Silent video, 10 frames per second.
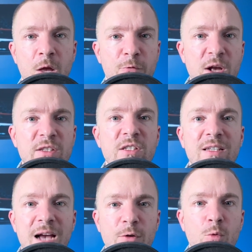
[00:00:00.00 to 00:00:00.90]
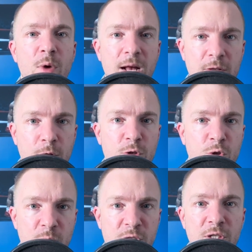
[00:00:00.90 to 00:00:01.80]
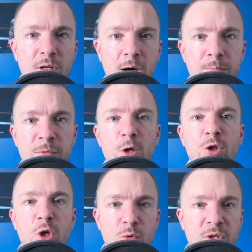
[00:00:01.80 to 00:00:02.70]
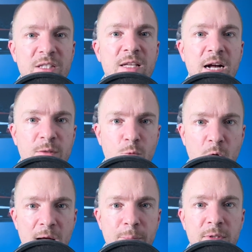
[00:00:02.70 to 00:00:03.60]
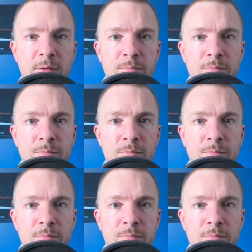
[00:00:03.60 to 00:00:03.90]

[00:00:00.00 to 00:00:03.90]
Francis Ngannou went out there and switched it up, shows that he's got some grappling.